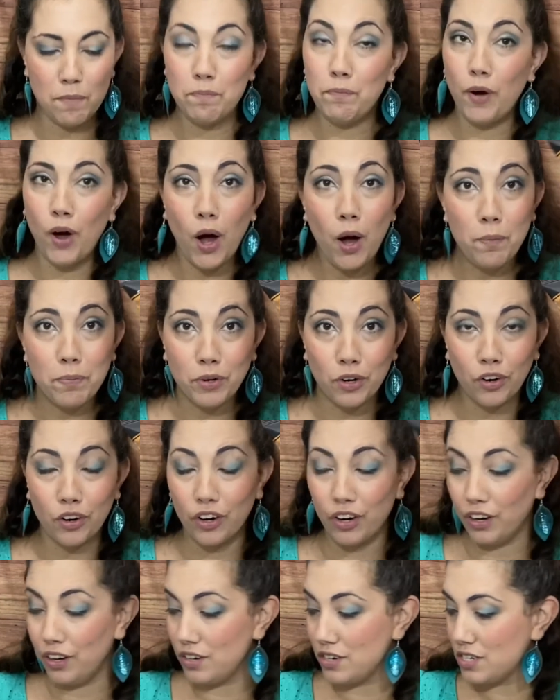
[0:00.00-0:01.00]

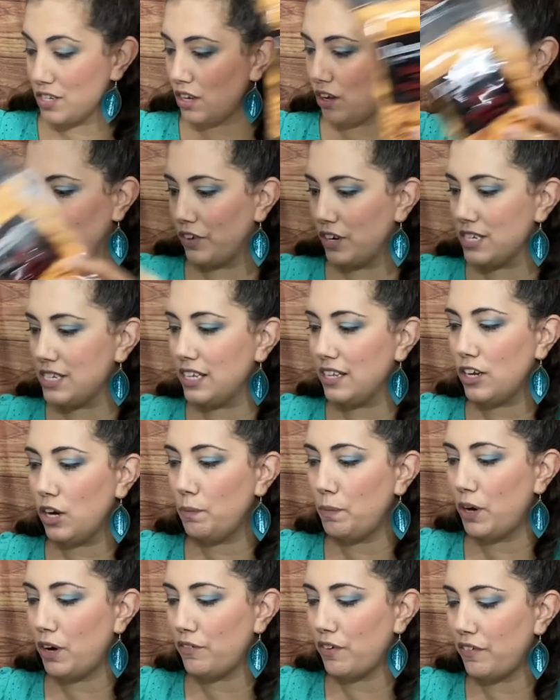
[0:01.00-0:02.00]
popcorn. So there's a little
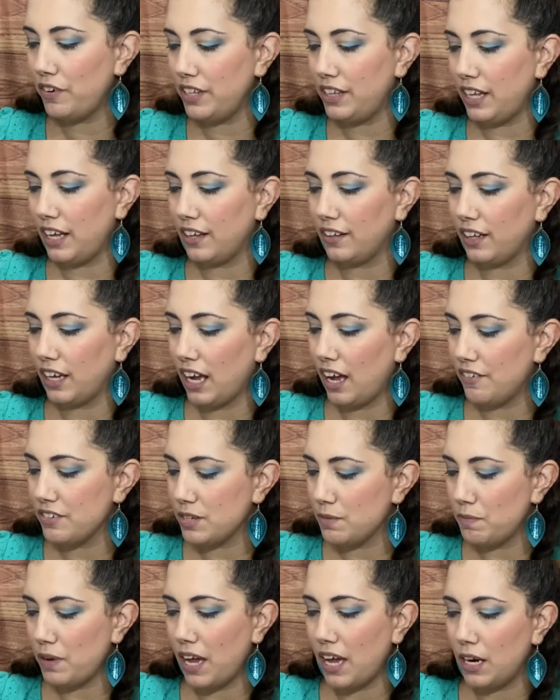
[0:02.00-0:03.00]
bit of everything. They have
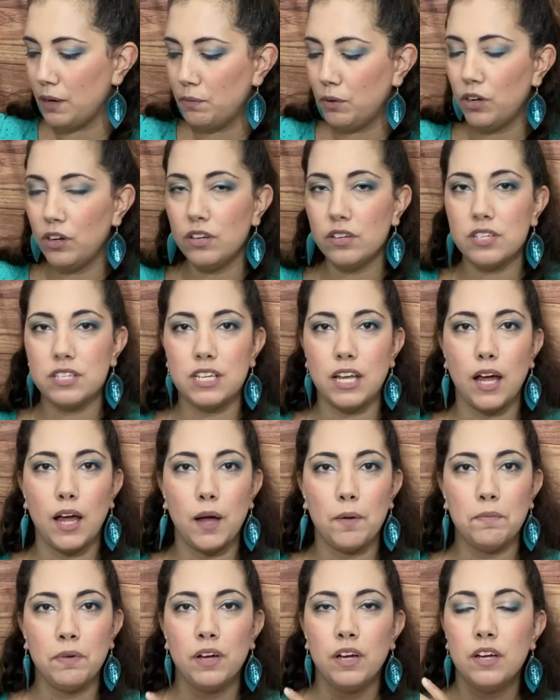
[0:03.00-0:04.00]
some edibles,
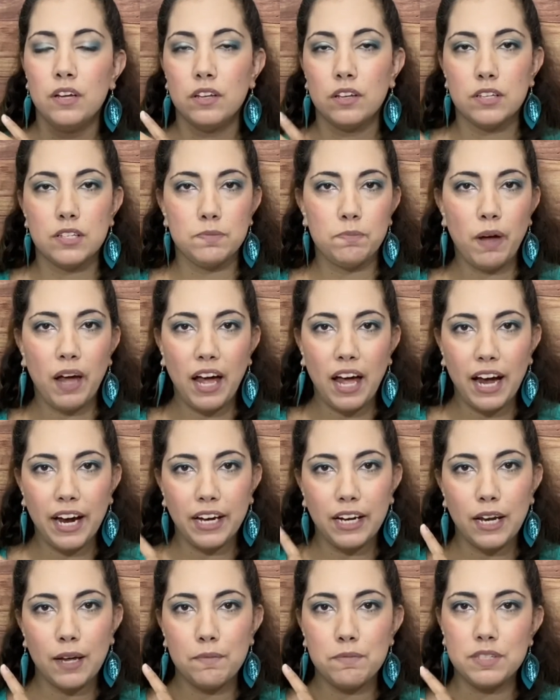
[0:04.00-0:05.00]
some spa
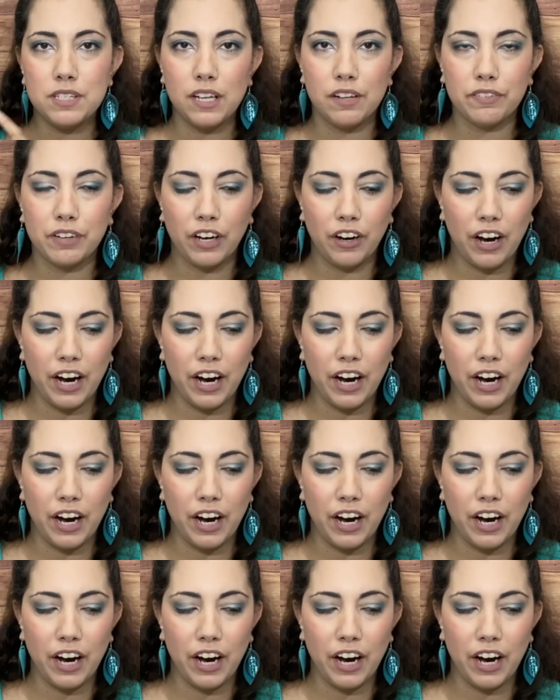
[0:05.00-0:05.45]
items, self-care